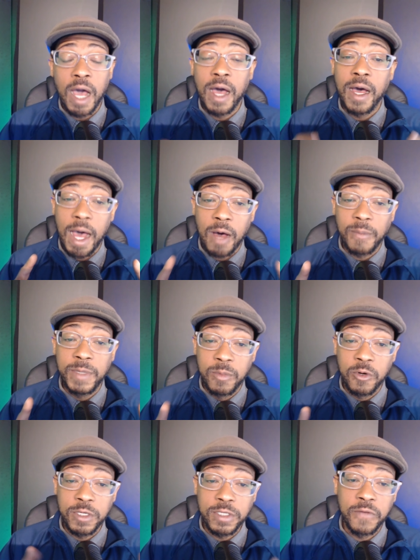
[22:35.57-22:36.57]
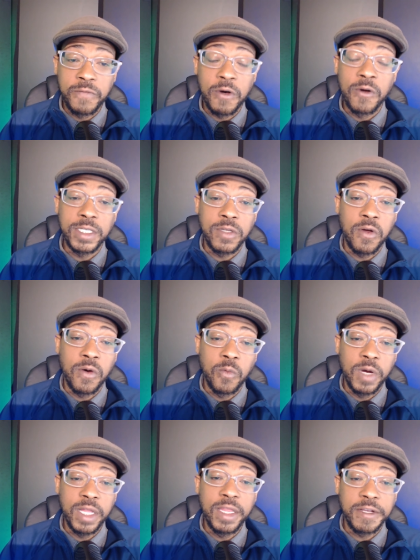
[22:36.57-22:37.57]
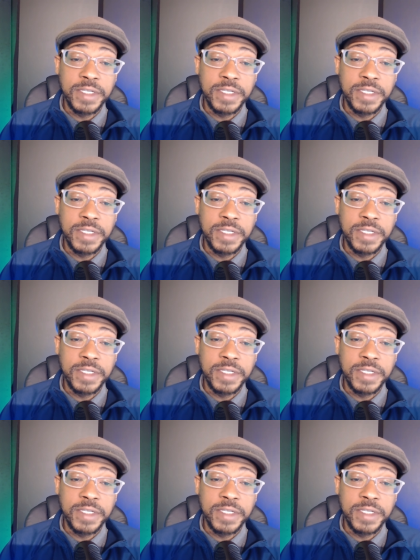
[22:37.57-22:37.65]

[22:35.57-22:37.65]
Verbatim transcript: Uh, I'll be more so focused on what